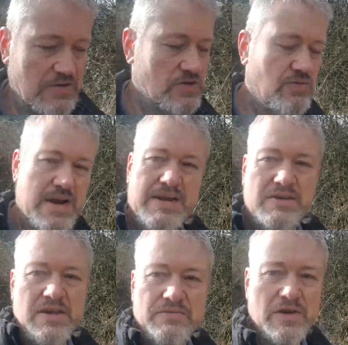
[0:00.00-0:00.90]
I just rented
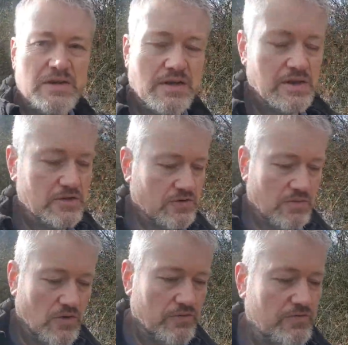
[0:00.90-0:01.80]
DVDs
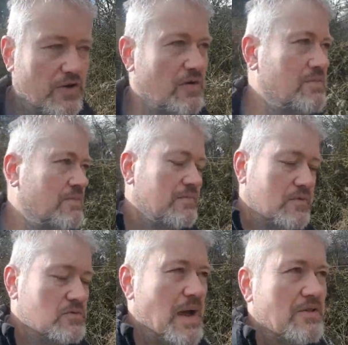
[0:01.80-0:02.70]
from Love Film.
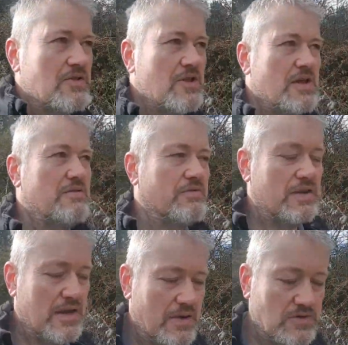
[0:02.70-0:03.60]
There's about 30
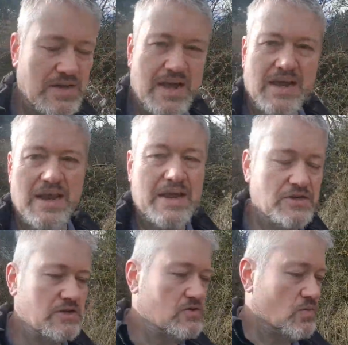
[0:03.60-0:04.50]
videos in their
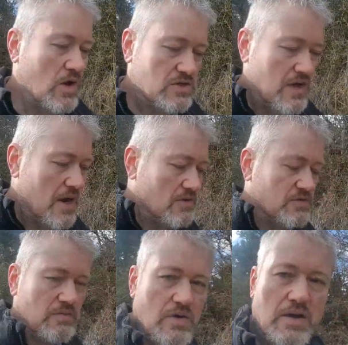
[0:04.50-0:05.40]
collection. Just watched loads
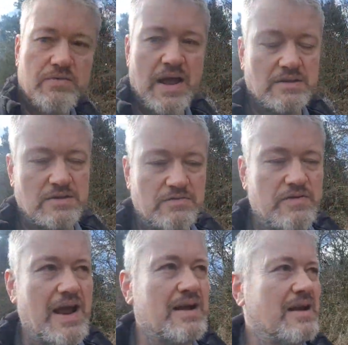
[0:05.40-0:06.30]
of them, Ron Ranson,
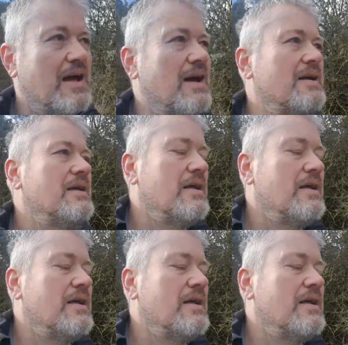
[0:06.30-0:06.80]
Frank Clark.